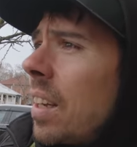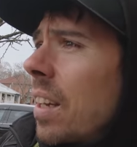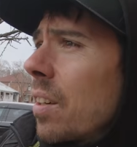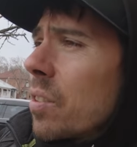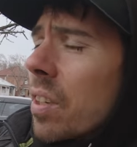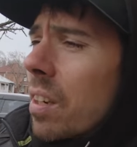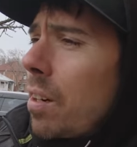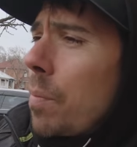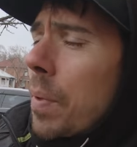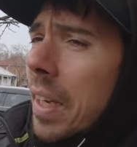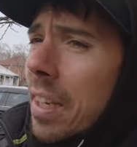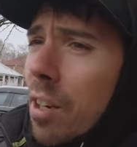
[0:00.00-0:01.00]
And I was like, oh
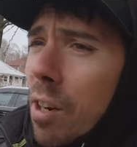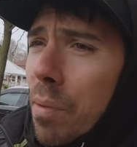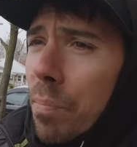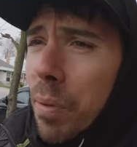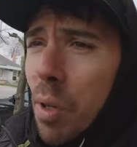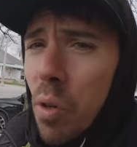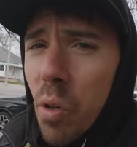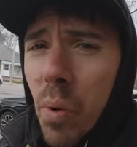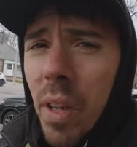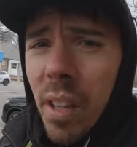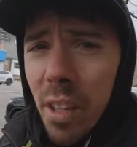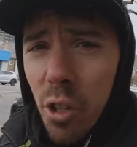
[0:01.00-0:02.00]
my God, blown
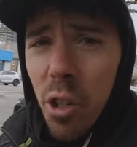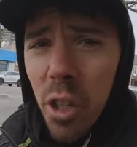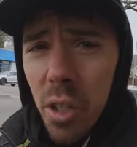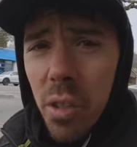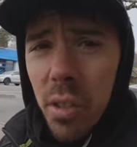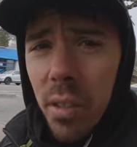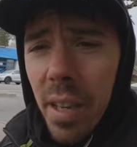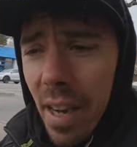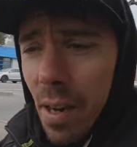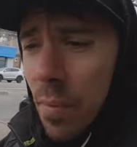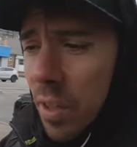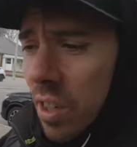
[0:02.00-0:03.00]
away. Like good
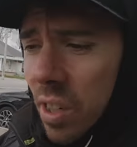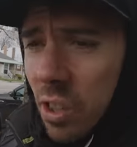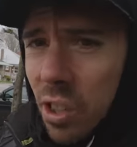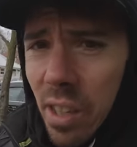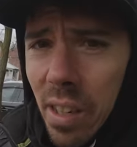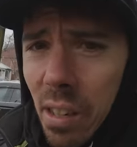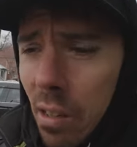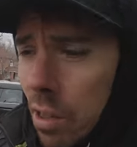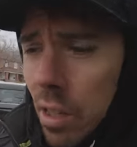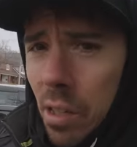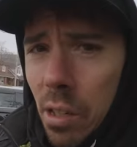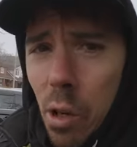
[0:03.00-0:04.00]
cameras, not just like a
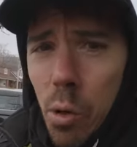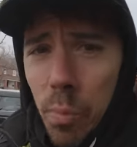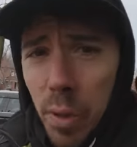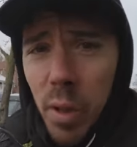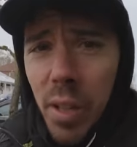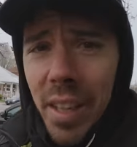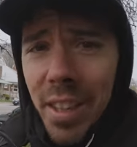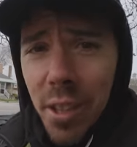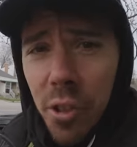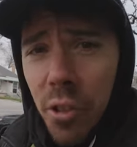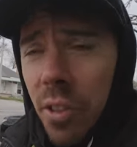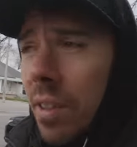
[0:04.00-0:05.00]
little GoPro like
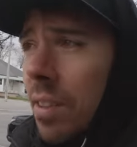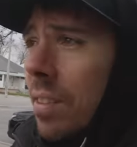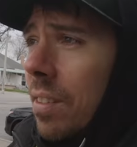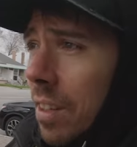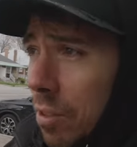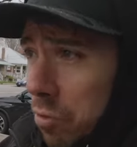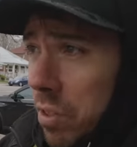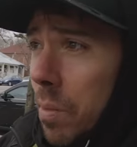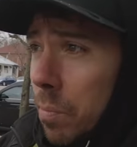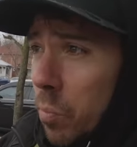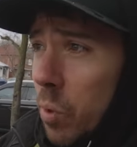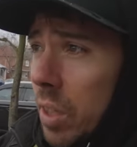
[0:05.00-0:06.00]
this, like
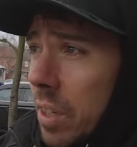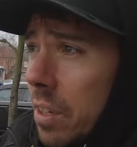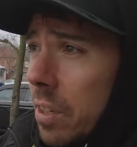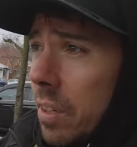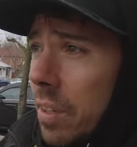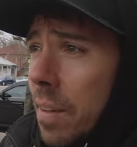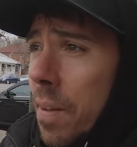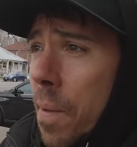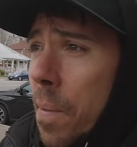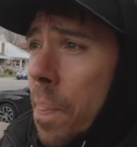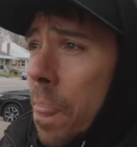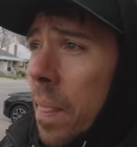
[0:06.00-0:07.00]
something really good.
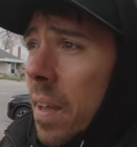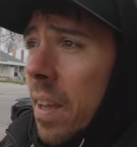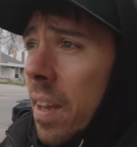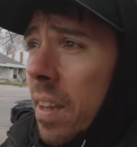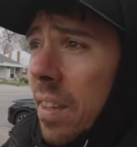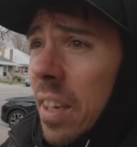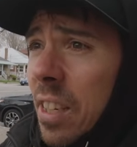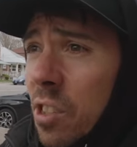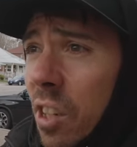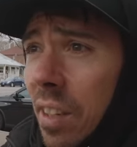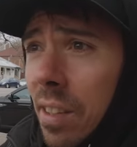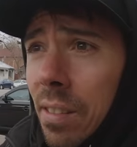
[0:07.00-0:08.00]
And then
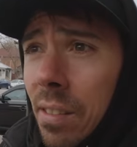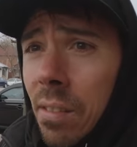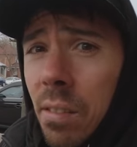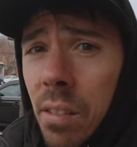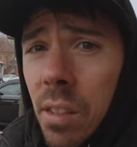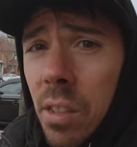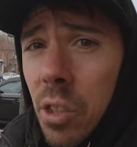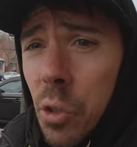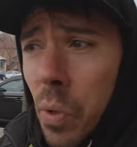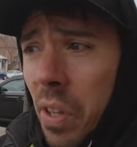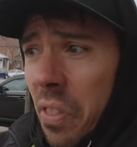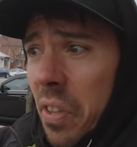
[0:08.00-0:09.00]
he's like, do
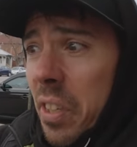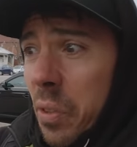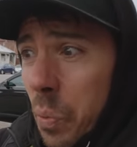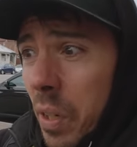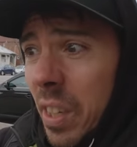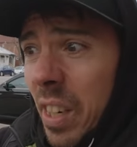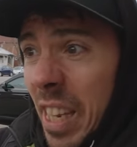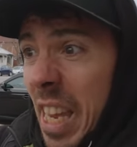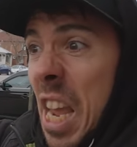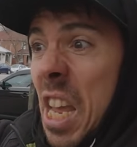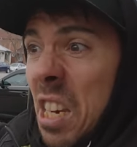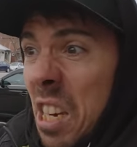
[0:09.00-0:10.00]
you want this one
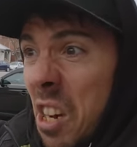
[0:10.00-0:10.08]
again?